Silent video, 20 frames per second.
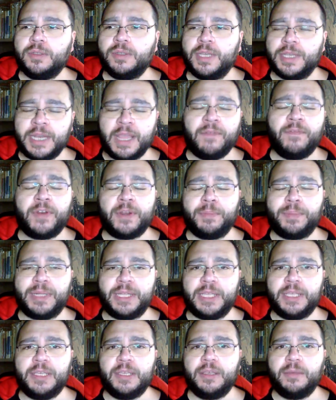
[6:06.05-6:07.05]

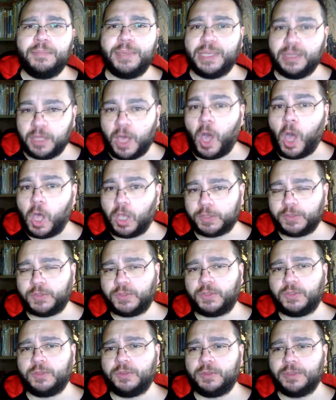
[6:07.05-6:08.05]
inevitably be
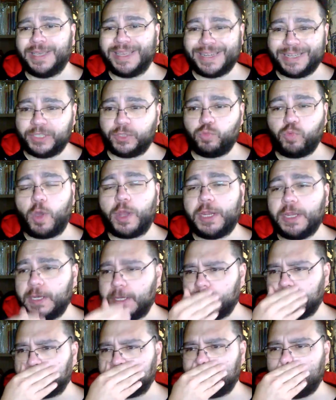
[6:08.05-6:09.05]
lost. It is what it
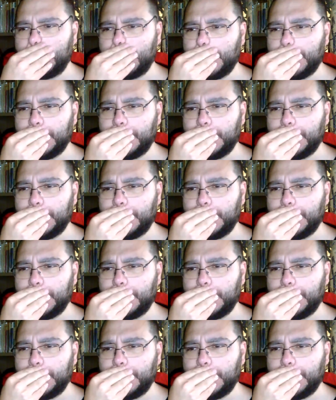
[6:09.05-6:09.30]
is.